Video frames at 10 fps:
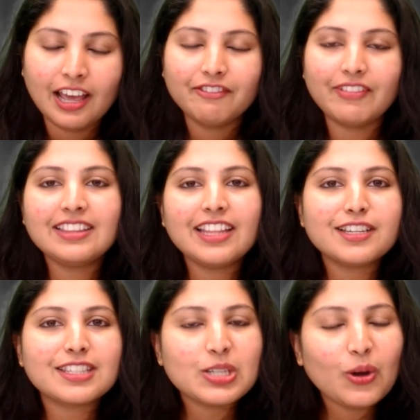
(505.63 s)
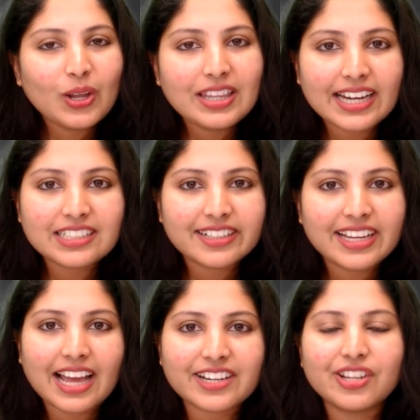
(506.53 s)
When there is no light
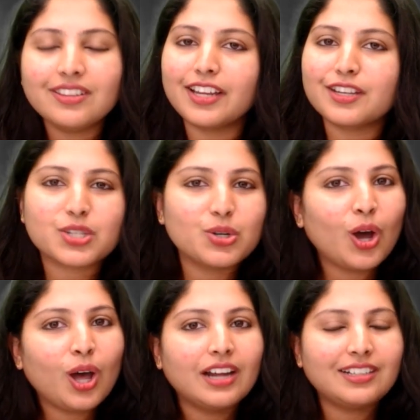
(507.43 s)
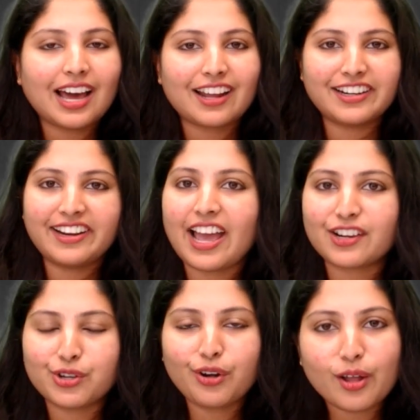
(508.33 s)
reaction, there is no dark
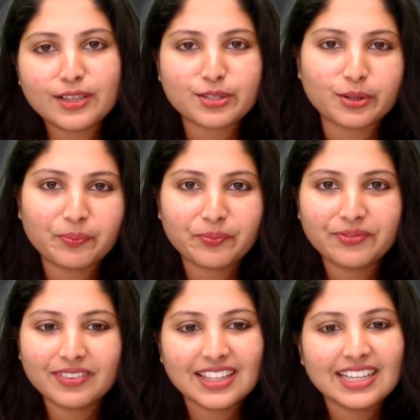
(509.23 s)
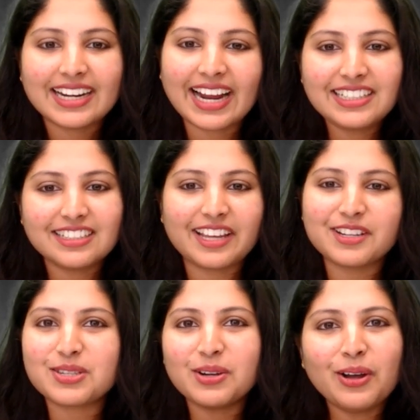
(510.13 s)
reaction also, right? There
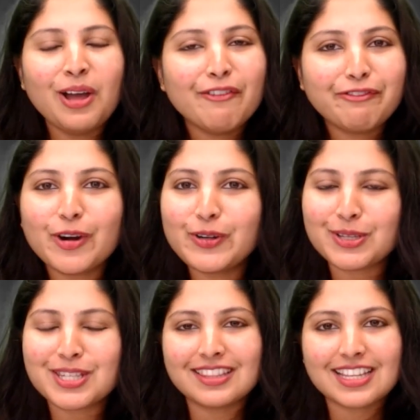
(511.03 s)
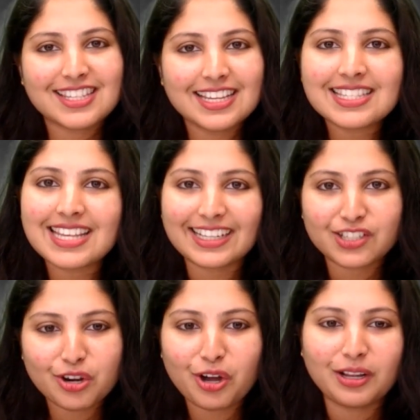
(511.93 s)
is no photosynthesis
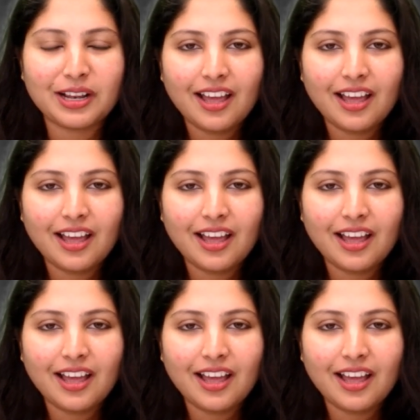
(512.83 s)
at all.